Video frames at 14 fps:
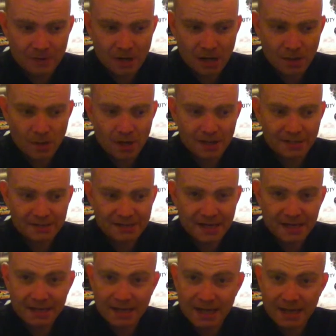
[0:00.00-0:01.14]
I want to
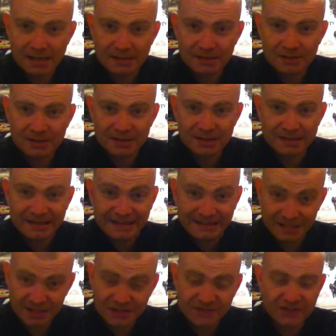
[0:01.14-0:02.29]
dedicate
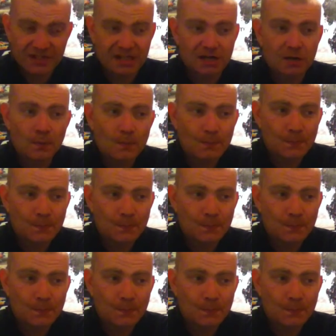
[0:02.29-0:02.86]
this video